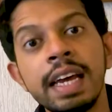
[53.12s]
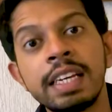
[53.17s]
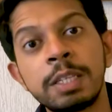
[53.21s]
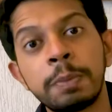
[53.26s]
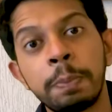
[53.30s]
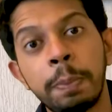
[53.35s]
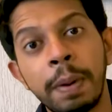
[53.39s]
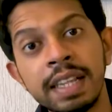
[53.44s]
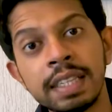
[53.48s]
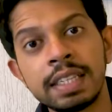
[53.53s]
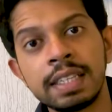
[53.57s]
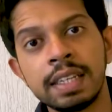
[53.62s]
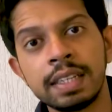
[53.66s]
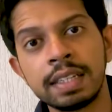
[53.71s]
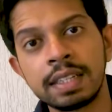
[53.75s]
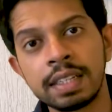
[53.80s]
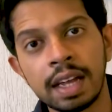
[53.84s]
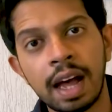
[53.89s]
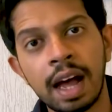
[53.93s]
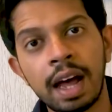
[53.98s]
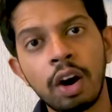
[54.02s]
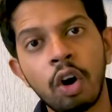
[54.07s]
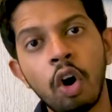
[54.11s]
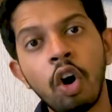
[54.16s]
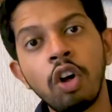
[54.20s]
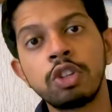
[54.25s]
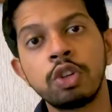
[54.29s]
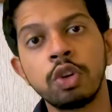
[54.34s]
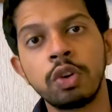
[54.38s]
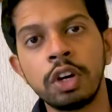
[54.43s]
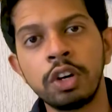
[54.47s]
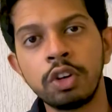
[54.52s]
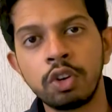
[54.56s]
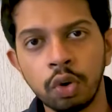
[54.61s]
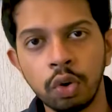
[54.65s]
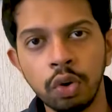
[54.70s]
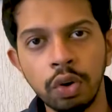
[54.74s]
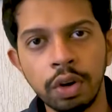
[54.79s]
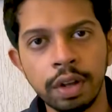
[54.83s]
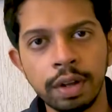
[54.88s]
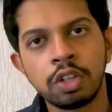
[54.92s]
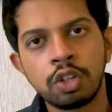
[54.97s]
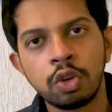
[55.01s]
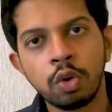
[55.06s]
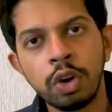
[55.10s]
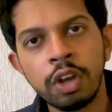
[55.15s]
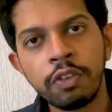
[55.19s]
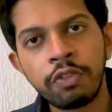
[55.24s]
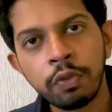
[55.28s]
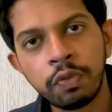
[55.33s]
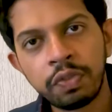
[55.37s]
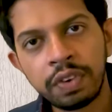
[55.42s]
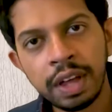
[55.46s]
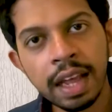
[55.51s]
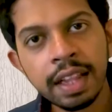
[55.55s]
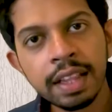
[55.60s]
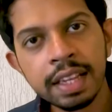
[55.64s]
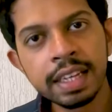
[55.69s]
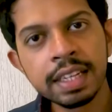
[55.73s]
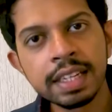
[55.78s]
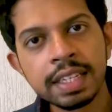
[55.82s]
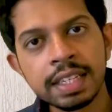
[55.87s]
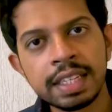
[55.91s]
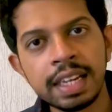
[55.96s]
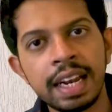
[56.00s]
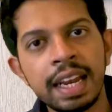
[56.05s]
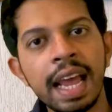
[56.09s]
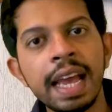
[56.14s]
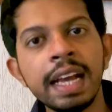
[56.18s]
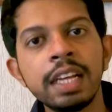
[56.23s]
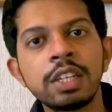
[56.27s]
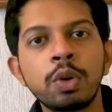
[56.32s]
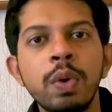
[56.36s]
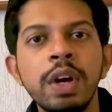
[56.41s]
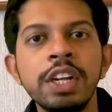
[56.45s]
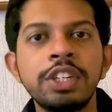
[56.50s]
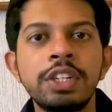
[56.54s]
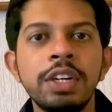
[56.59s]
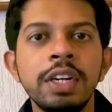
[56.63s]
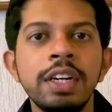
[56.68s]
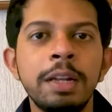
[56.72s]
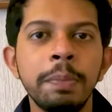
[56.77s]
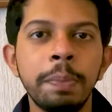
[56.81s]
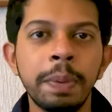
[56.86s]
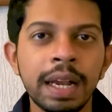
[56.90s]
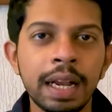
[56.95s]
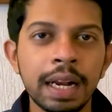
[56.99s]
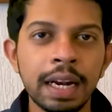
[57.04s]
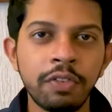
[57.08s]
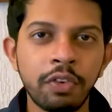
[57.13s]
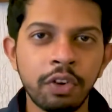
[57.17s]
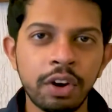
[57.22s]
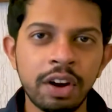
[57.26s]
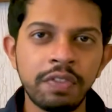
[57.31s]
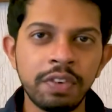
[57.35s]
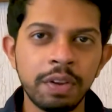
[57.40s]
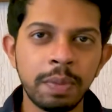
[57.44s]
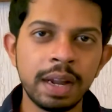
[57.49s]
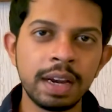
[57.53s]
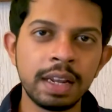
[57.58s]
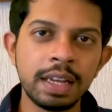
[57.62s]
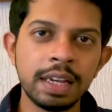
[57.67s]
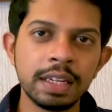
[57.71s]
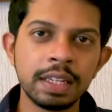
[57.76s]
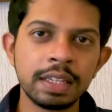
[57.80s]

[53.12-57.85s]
expenses are also controlled. So if you've done this, the next question typically for everybody